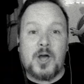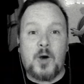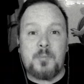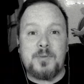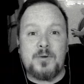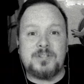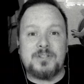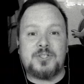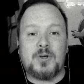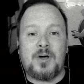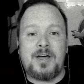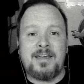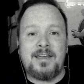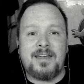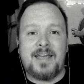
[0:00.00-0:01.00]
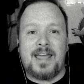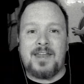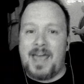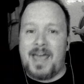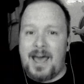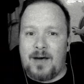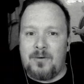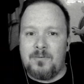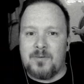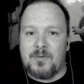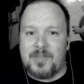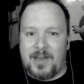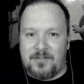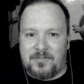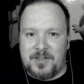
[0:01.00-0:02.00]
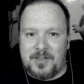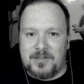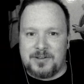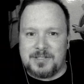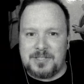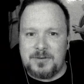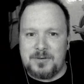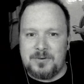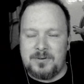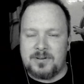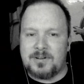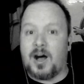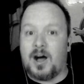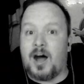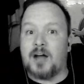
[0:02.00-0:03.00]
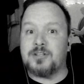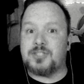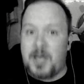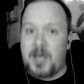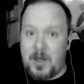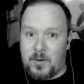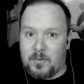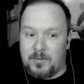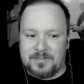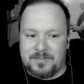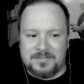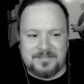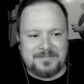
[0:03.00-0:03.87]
we hope you enjoy, and now, without further ado, our show.